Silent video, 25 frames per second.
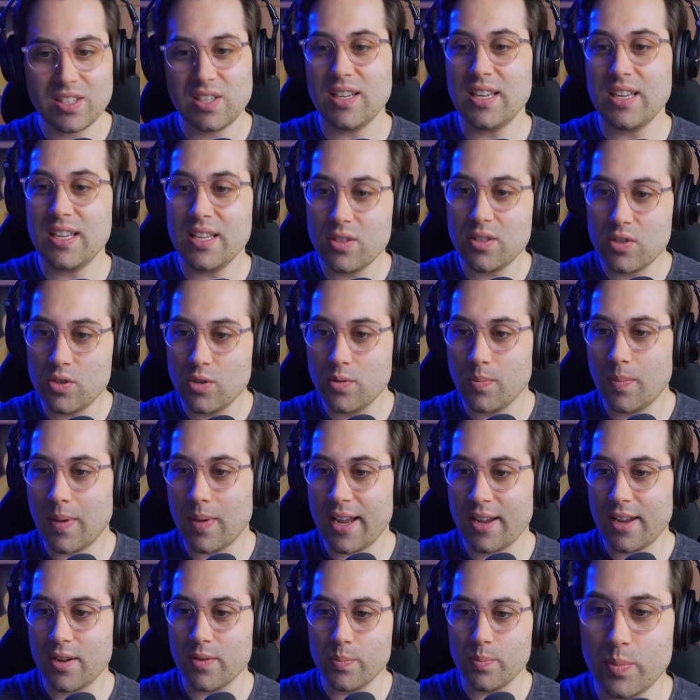into
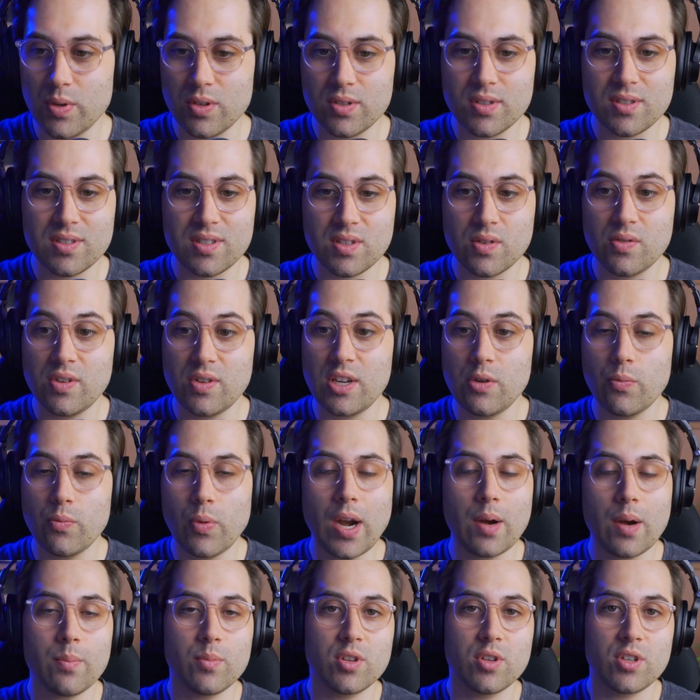my computer screen
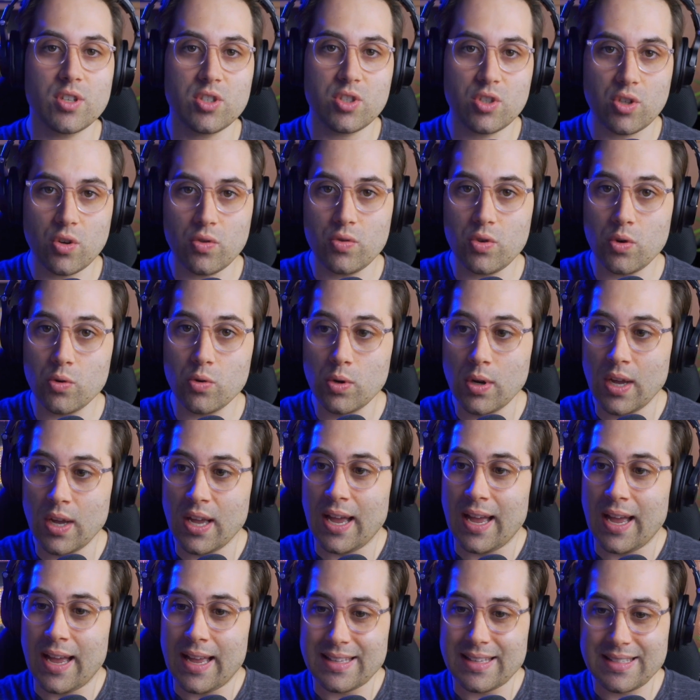where I'm gonna show you
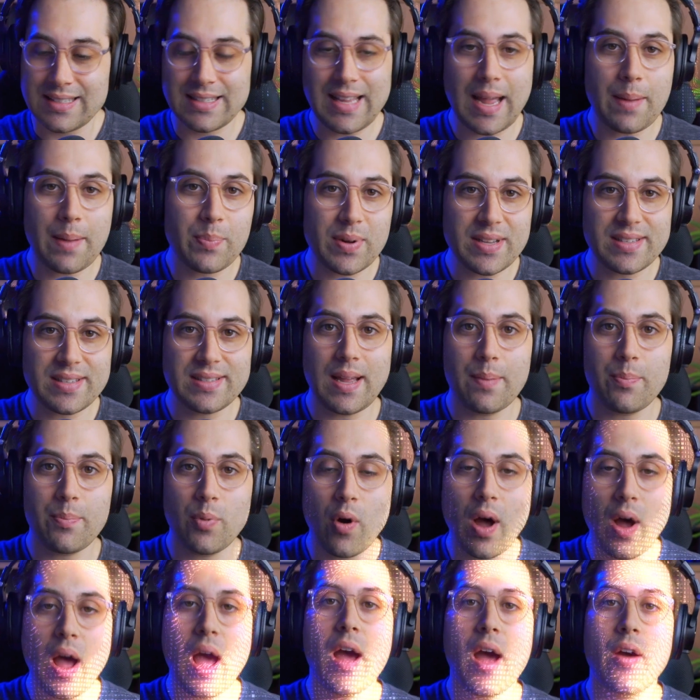step-by-step
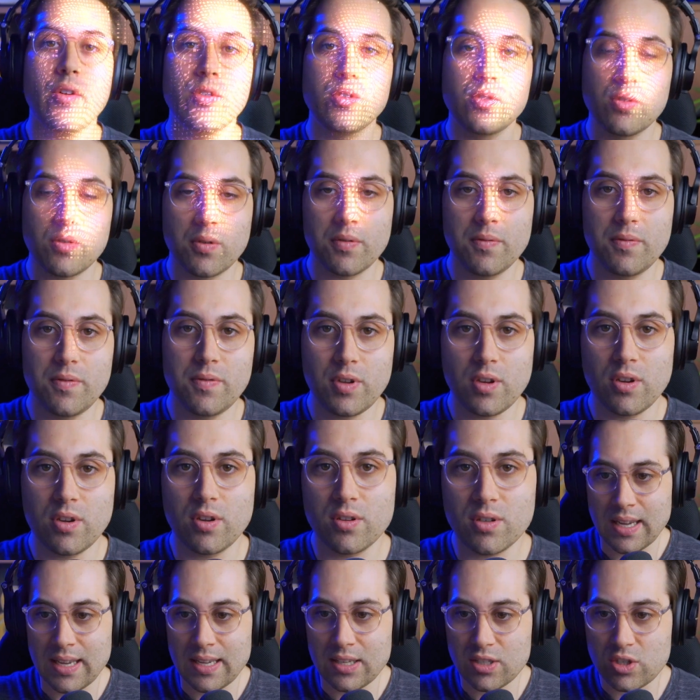on how to
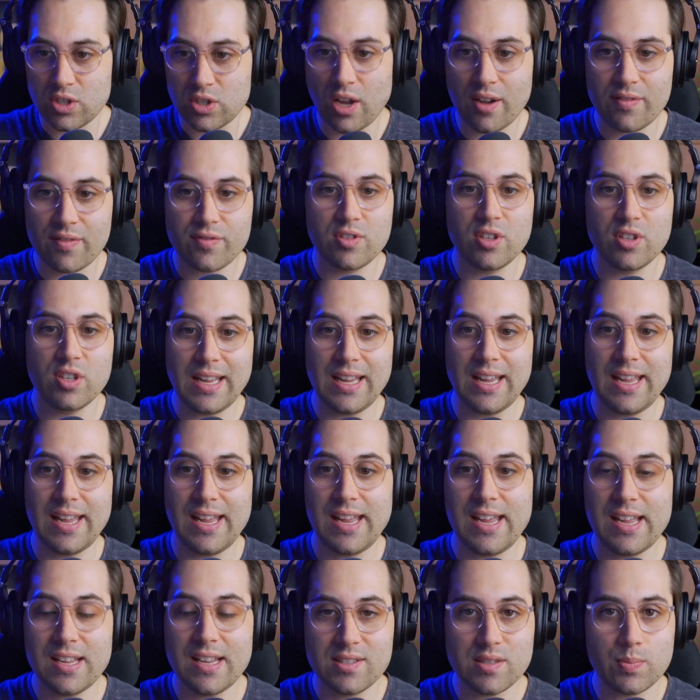configure Softr
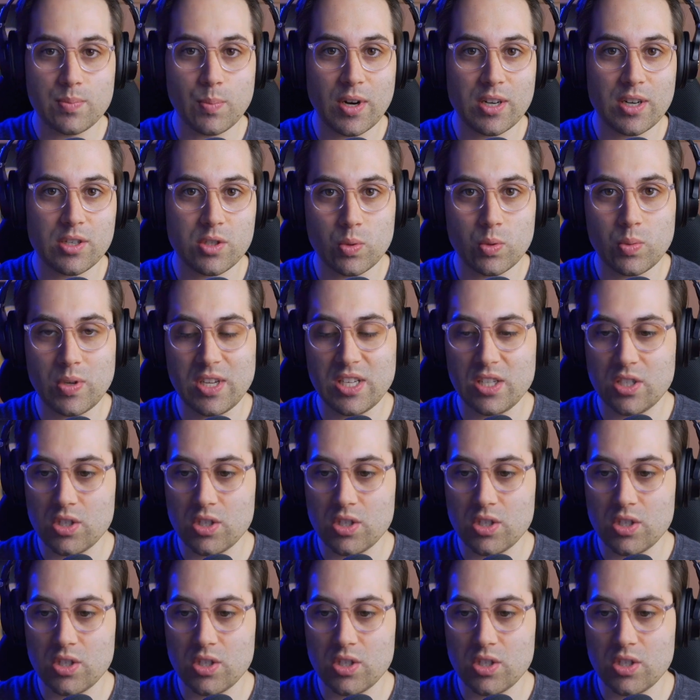and Smartsuite